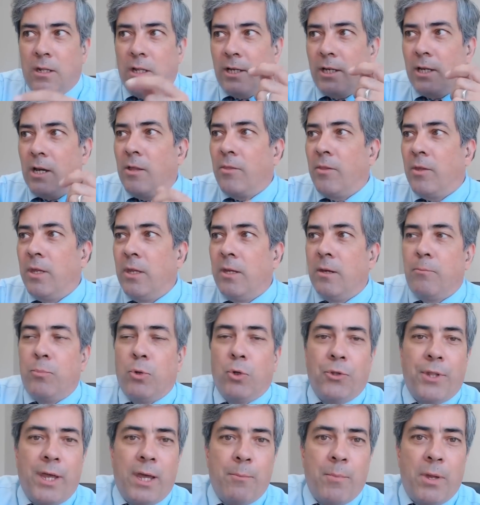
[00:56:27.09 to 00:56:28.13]
Click on the uh,
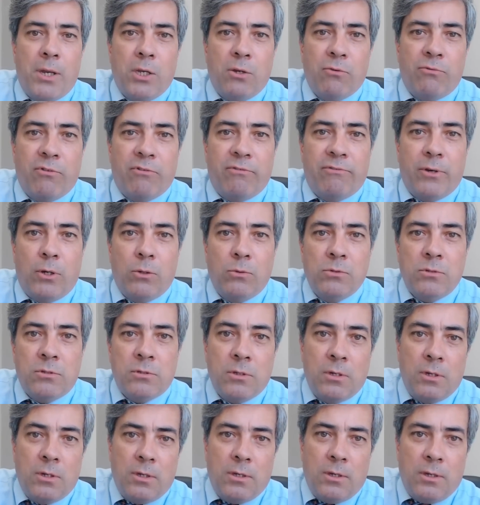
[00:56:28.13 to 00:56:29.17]
pull-down menu for
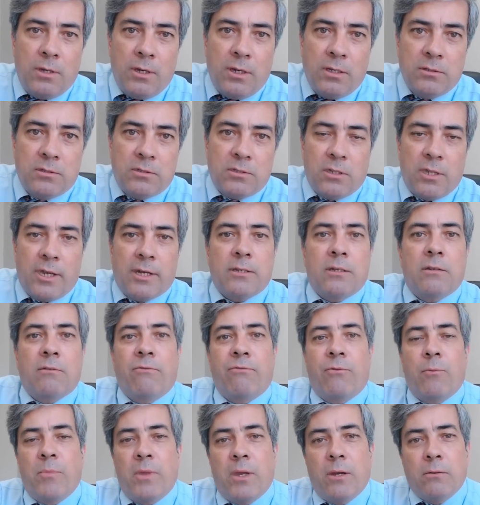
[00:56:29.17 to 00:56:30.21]
phones and select
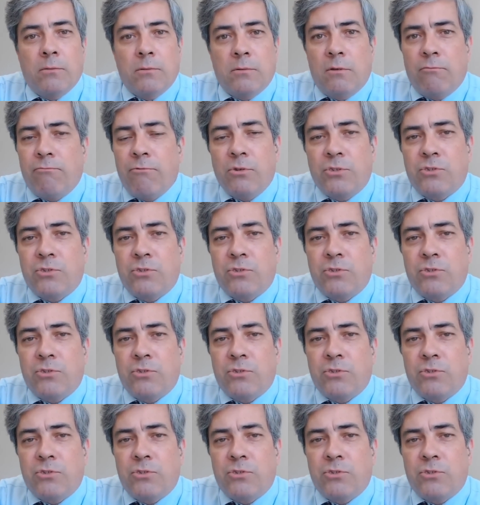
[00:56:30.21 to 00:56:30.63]
it from there.